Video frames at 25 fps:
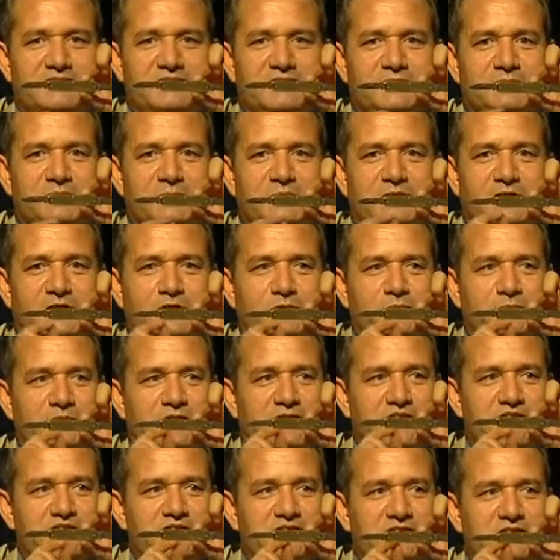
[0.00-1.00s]
some
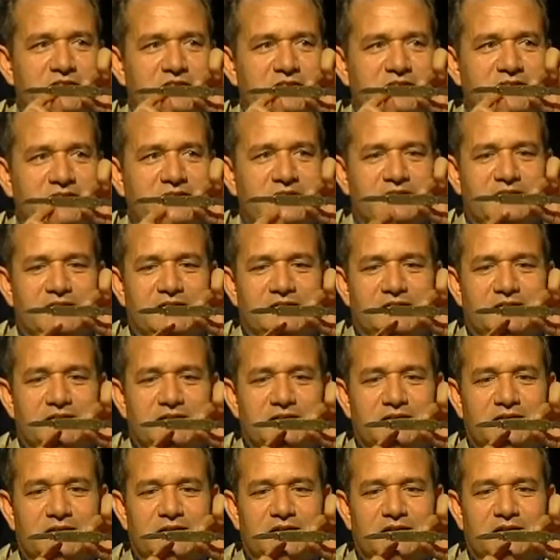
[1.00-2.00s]
illumination,
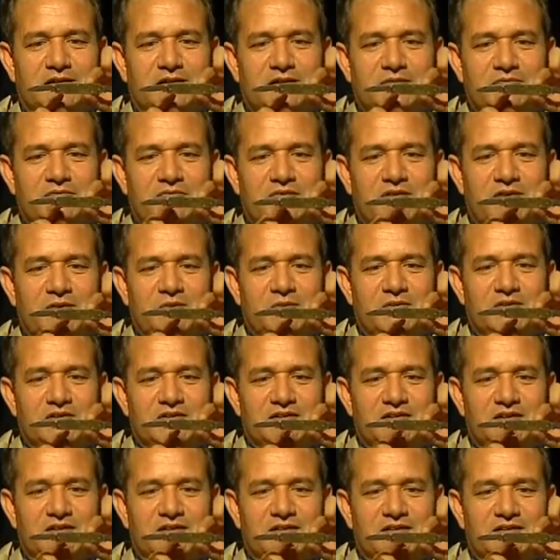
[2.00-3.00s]
like a flower,
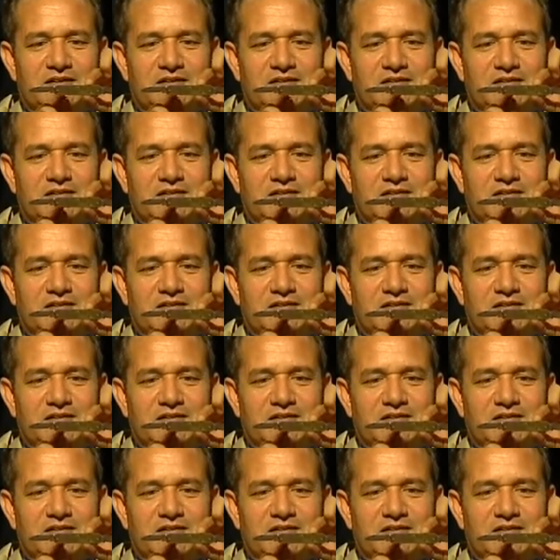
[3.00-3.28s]
like